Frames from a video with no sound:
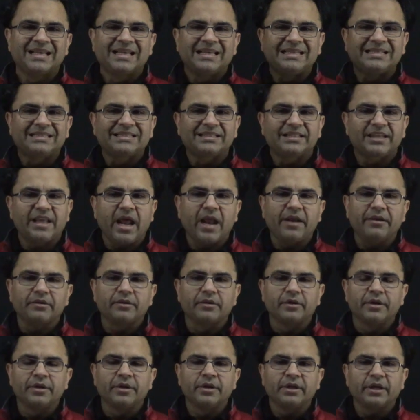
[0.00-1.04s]

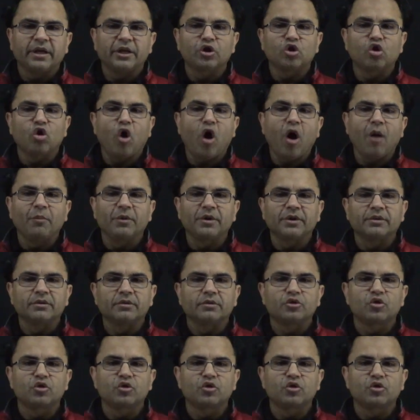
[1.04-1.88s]
standard and common